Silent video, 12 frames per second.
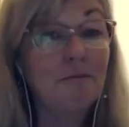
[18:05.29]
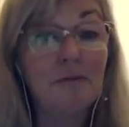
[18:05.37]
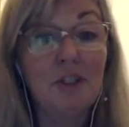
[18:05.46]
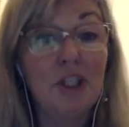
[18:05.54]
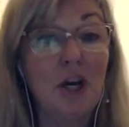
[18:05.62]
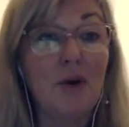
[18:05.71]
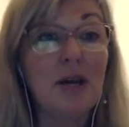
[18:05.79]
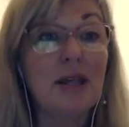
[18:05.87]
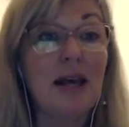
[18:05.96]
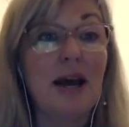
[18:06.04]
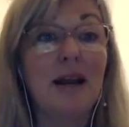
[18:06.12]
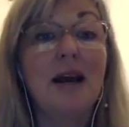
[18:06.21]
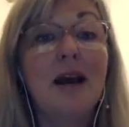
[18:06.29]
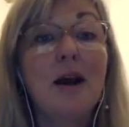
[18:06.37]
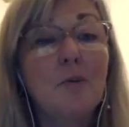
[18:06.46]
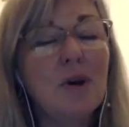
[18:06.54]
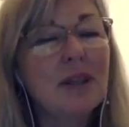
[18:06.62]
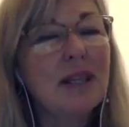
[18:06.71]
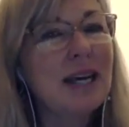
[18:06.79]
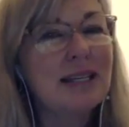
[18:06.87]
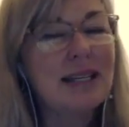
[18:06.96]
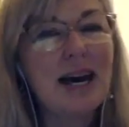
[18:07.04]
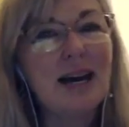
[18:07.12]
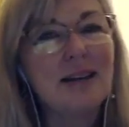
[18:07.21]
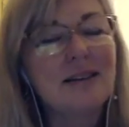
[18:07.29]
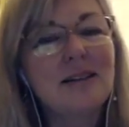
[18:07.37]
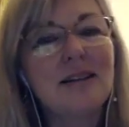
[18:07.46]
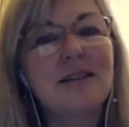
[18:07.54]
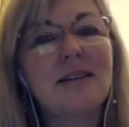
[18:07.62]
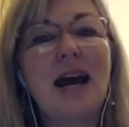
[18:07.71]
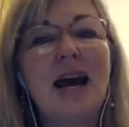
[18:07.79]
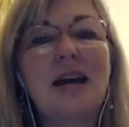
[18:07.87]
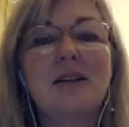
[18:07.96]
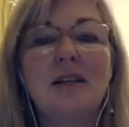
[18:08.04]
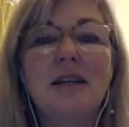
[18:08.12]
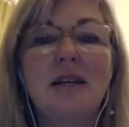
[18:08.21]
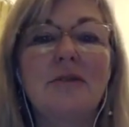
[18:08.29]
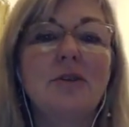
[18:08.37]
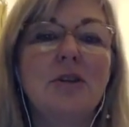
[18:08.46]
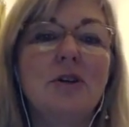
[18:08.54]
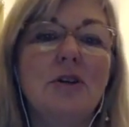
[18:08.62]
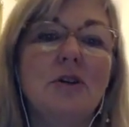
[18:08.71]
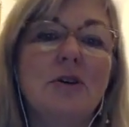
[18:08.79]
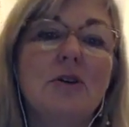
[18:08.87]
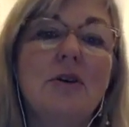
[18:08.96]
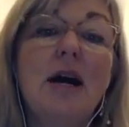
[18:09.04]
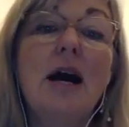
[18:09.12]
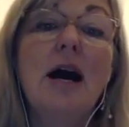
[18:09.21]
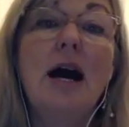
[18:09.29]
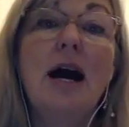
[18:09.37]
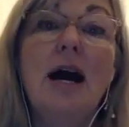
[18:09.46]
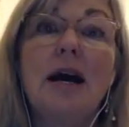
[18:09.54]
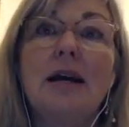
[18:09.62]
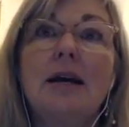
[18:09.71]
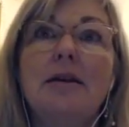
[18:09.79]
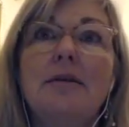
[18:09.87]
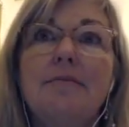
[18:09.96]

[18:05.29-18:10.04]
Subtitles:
showing that. And what that does is it actually gives you a